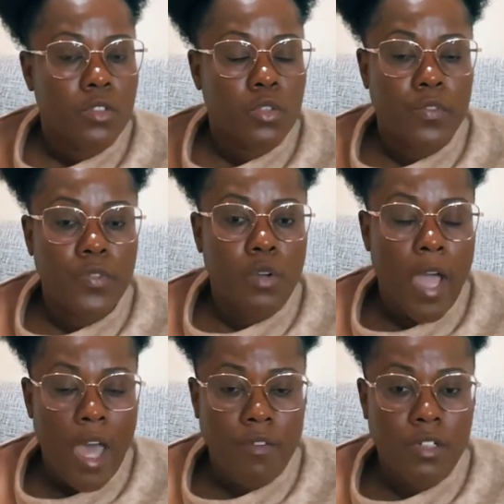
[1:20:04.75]
So if
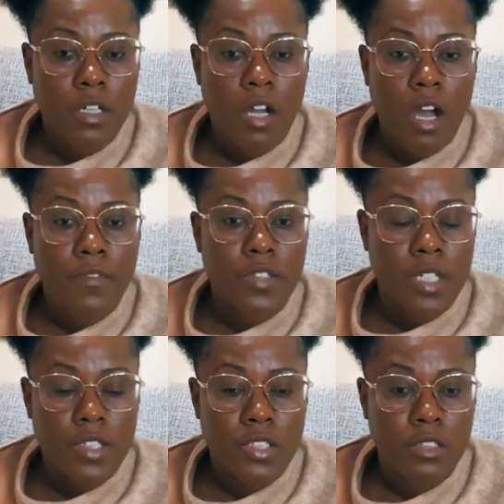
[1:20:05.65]
you having a
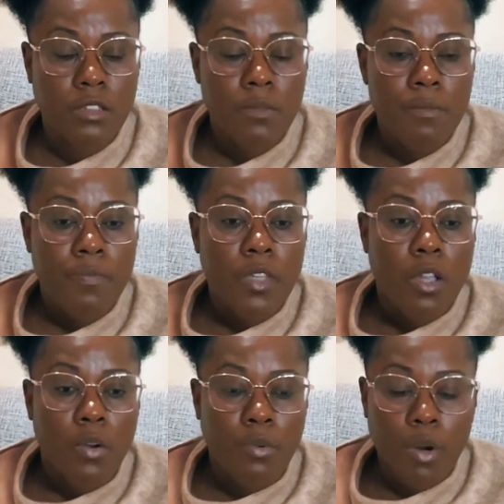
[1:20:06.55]
conversation,
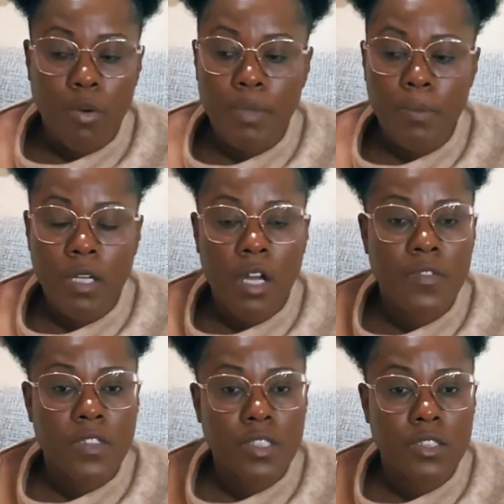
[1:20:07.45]
grown people
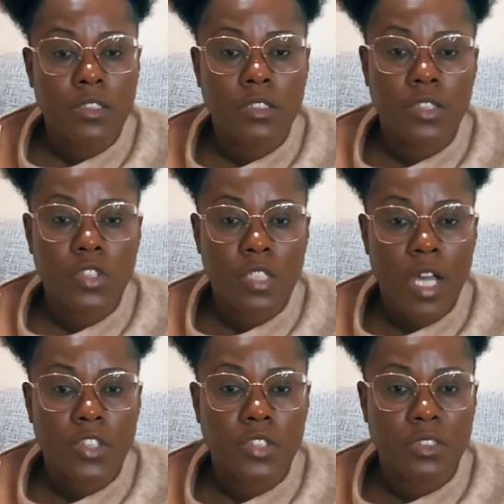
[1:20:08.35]
conversation, this
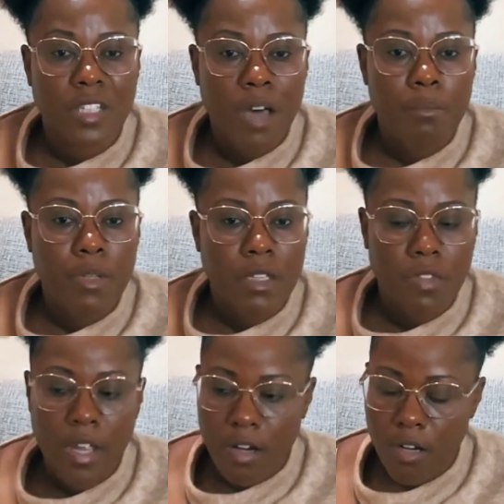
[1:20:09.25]
child should not
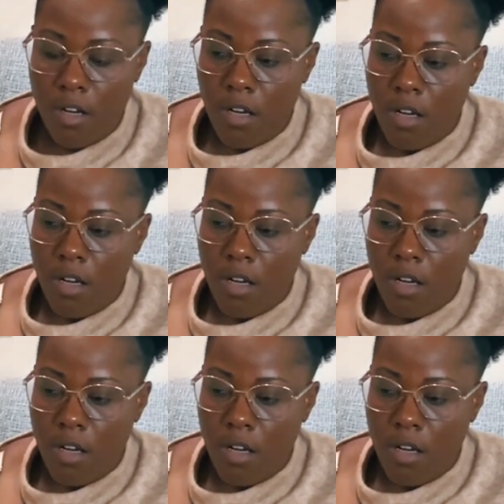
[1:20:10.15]
be there.